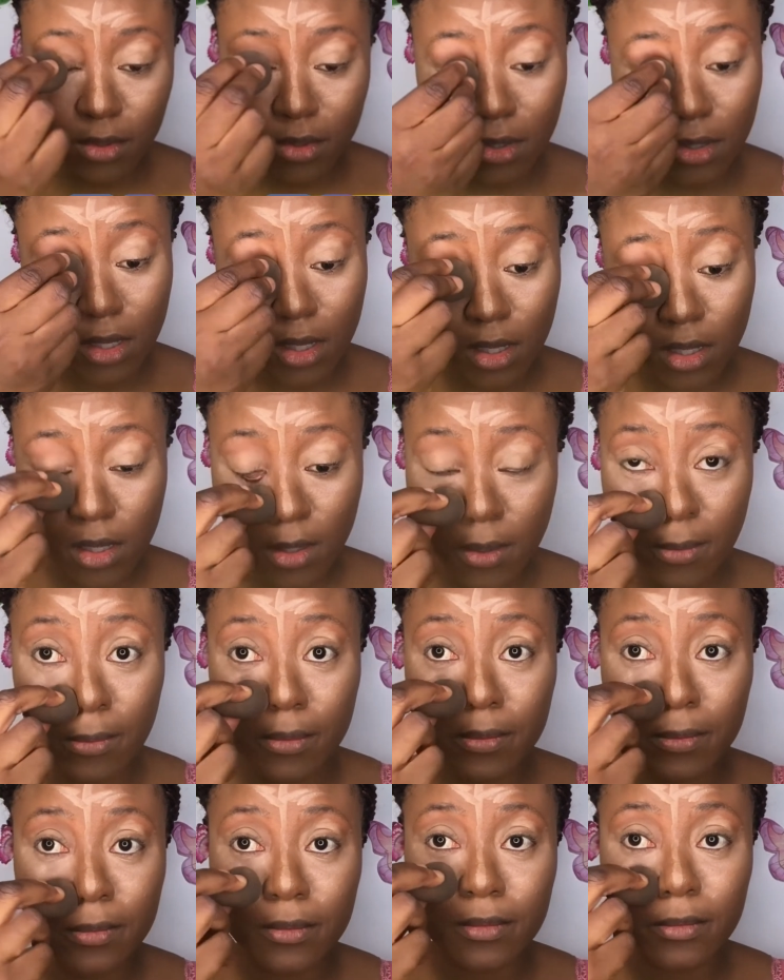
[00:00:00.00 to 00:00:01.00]
I'm blending
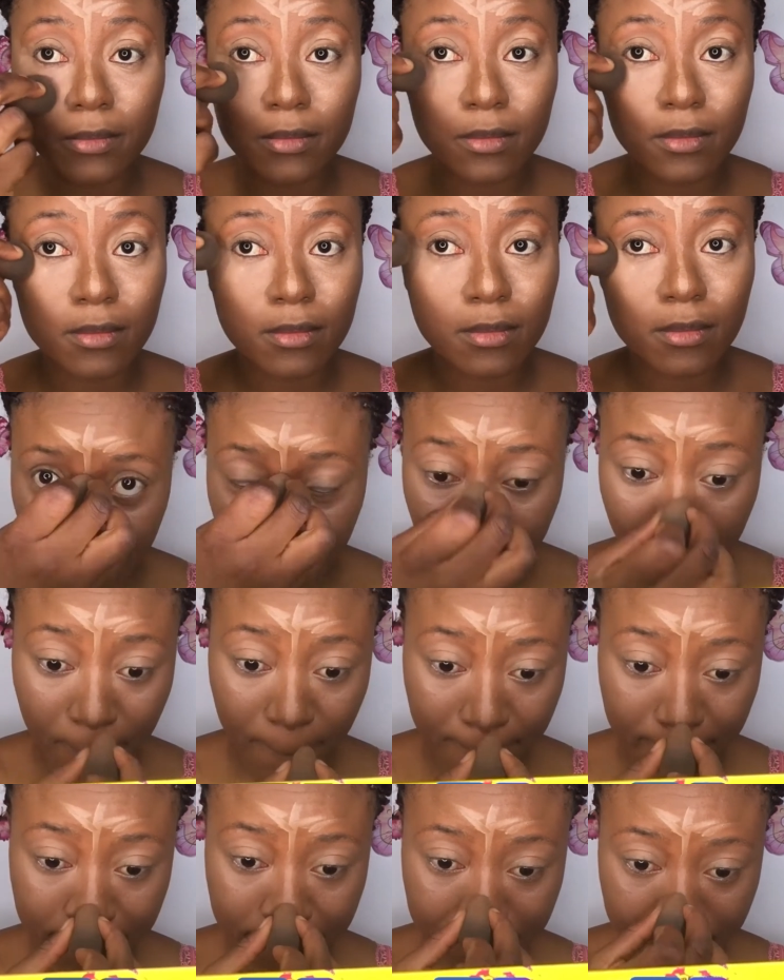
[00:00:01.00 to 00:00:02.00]
it out with a
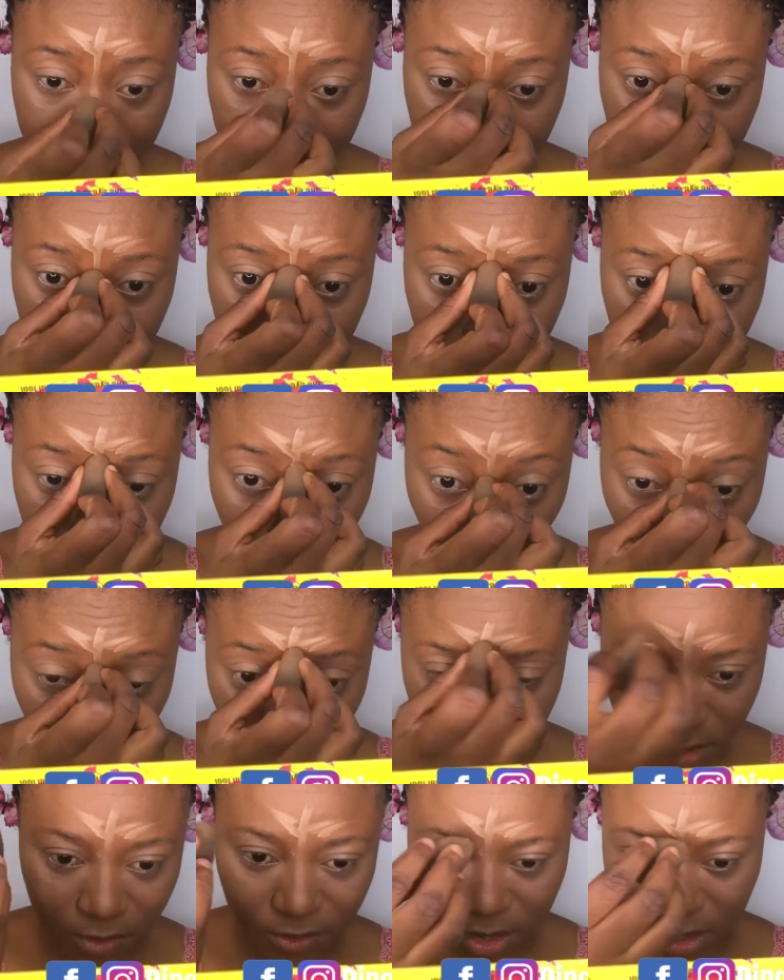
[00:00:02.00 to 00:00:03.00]
very small beauty
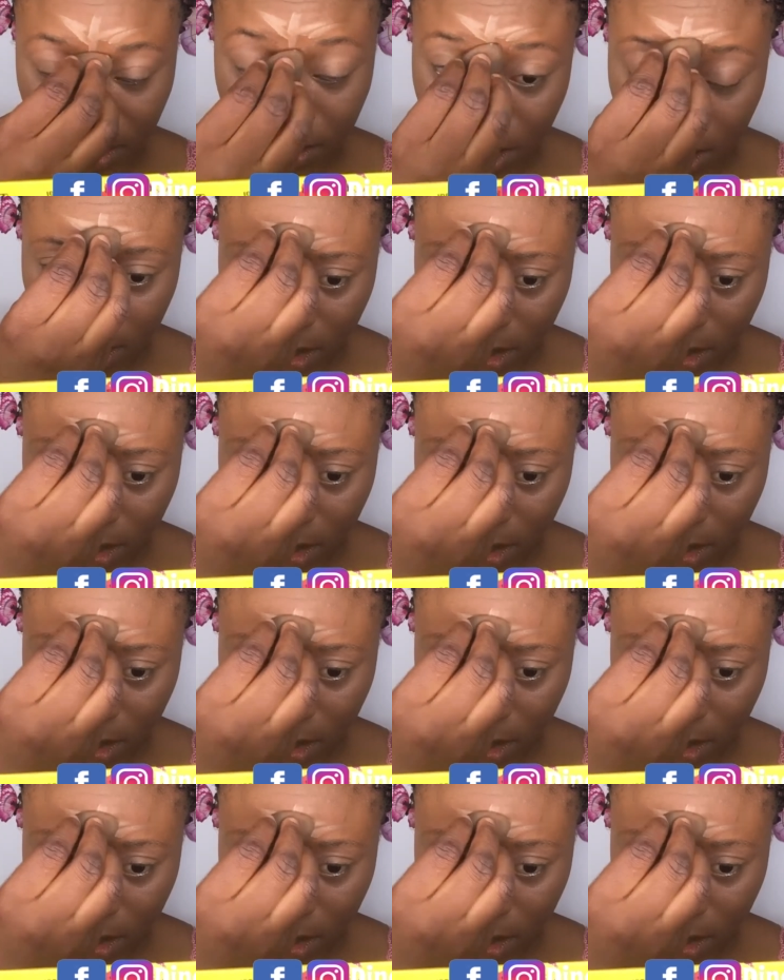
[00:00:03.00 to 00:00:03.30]
blender.